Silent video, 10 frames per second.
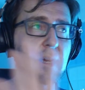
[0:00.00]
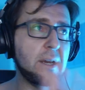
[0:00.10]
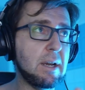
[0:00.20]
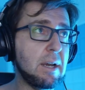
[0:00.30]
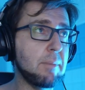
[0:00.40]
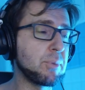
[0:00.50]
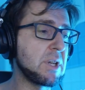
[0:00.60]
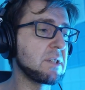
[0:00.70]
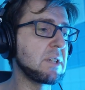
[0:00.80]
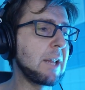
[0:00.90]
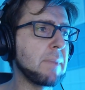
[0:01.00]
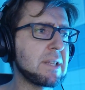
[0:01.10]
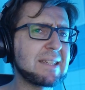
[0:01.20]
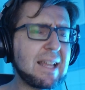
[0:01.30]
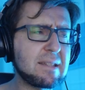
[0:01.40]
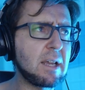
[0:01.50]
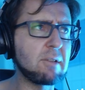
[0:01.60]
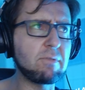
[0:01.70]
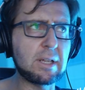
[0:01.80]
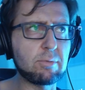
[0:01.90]
uh, print statements that's kind
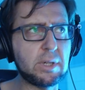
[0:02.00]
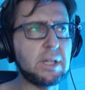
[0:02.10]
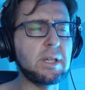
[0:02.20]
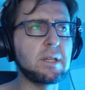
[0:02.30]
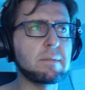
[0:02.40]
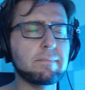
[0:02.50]
of like really neat